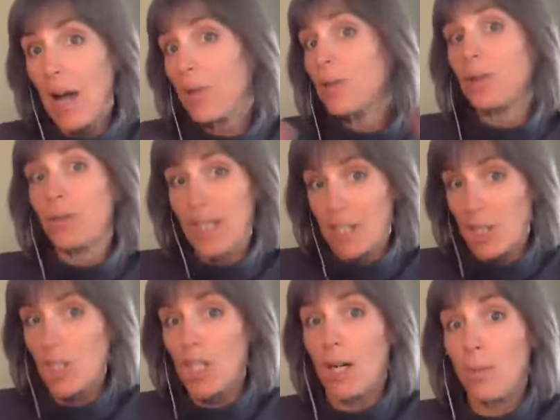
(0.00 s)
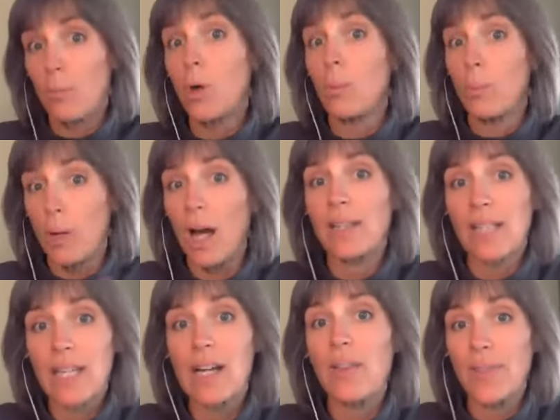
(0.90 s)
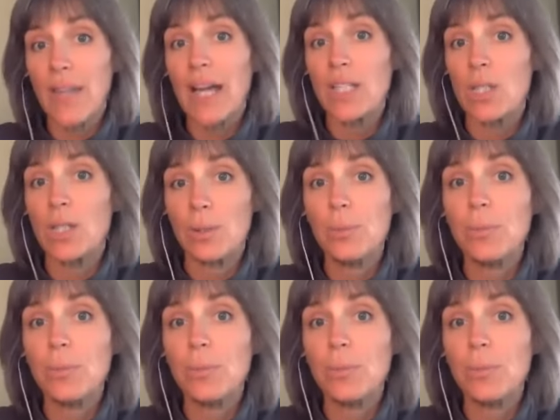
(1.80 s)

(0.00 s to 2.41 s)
how you can share more broadly on that too?